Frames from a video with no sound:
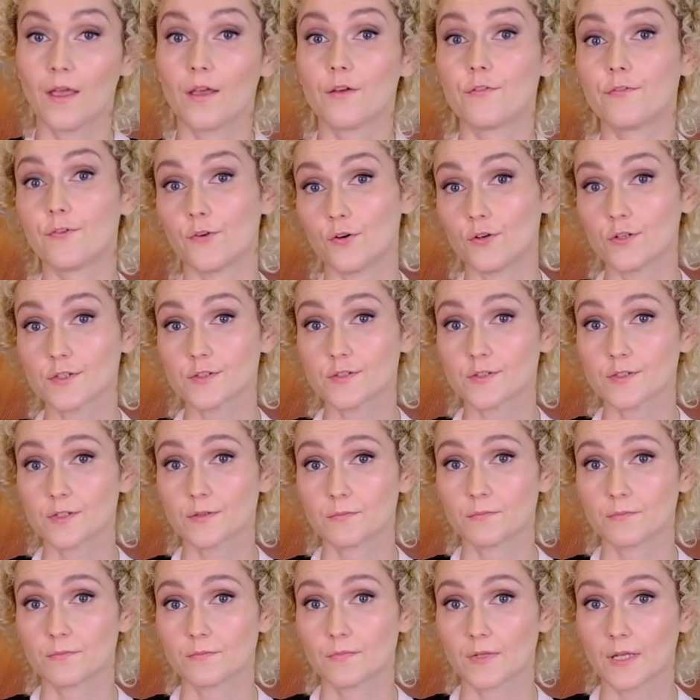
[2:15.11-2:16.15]
First,
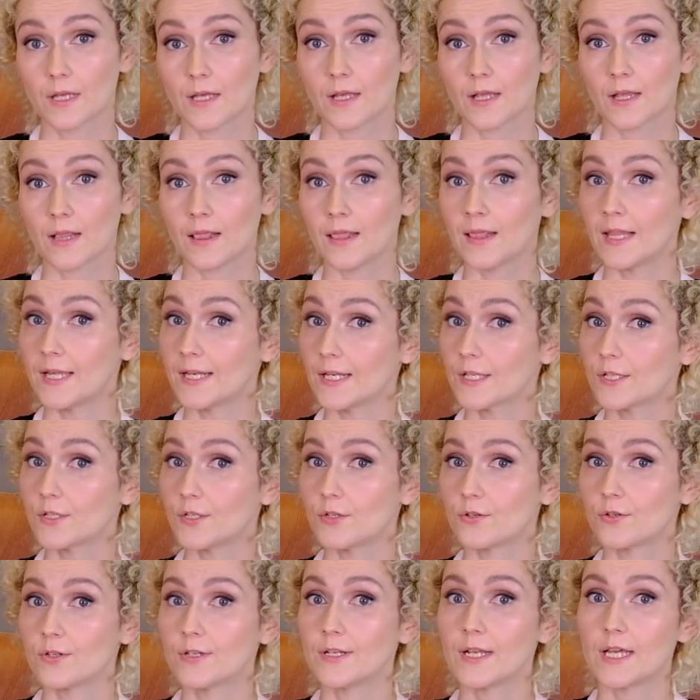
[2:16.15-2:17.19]
let it
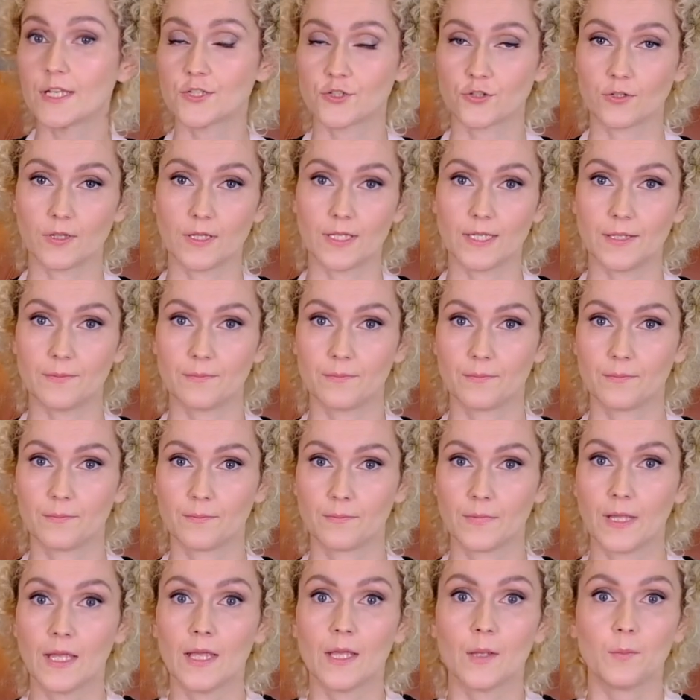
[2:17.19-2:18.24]
cure naturally,
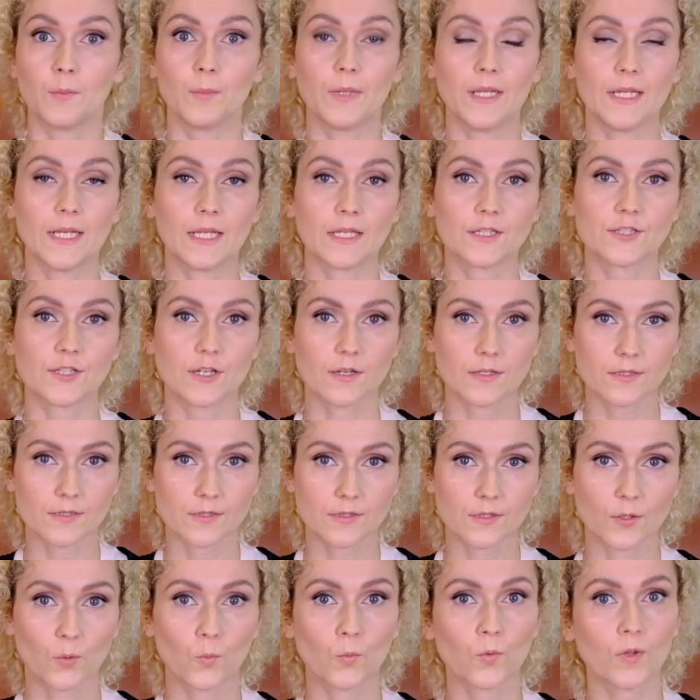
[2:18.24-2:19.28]
meaning
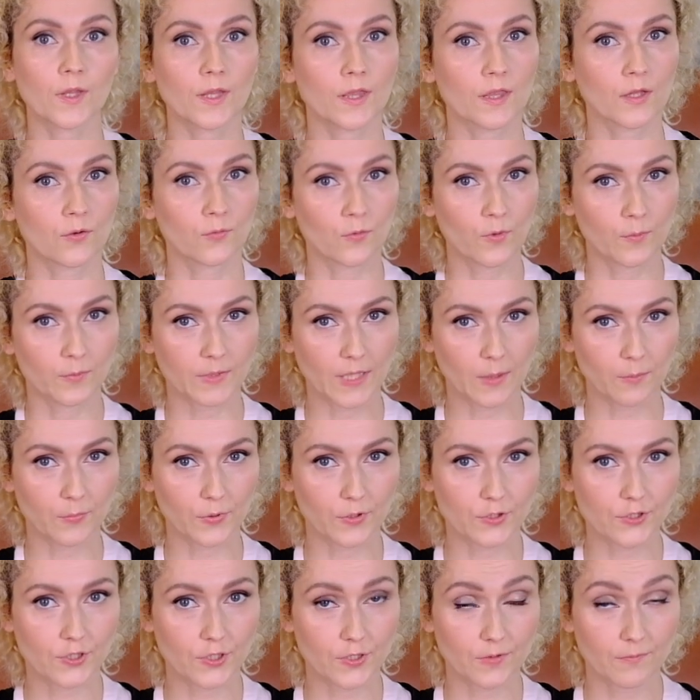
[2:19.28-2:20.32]
just with room
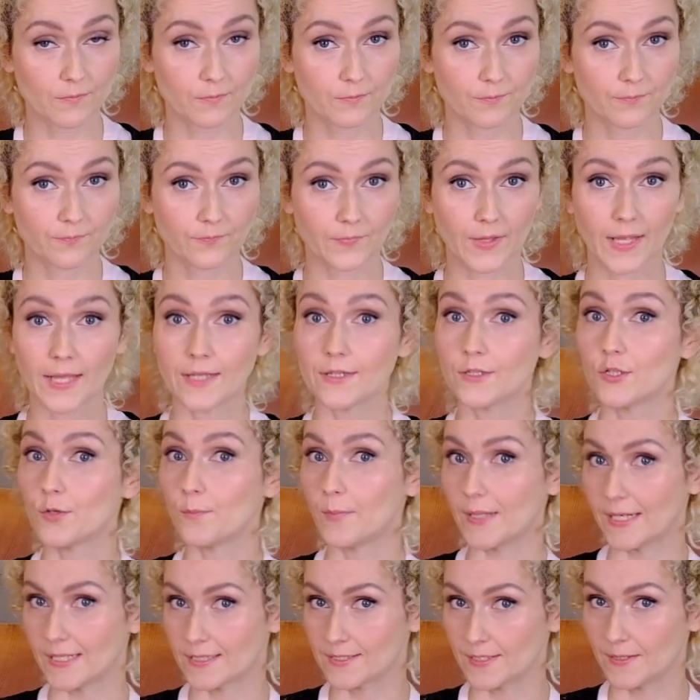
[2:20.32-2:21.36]
temperature and
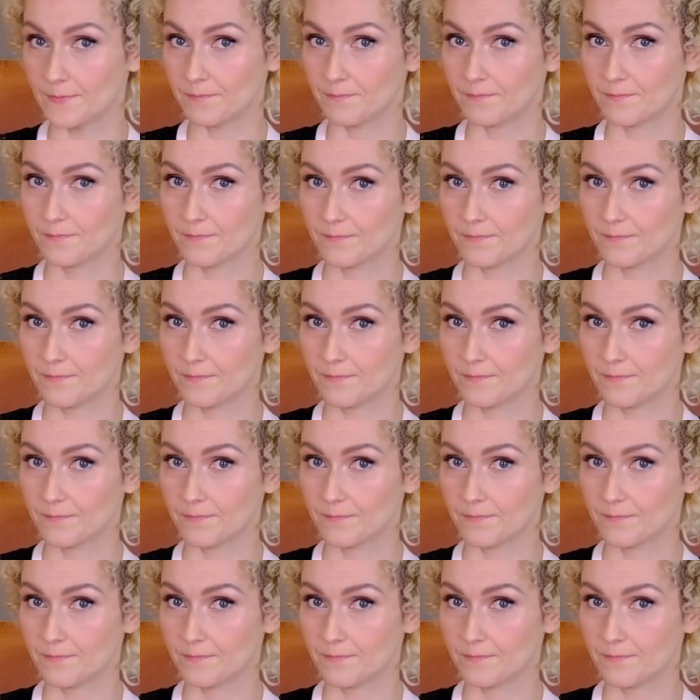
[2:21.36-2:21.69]
humidity.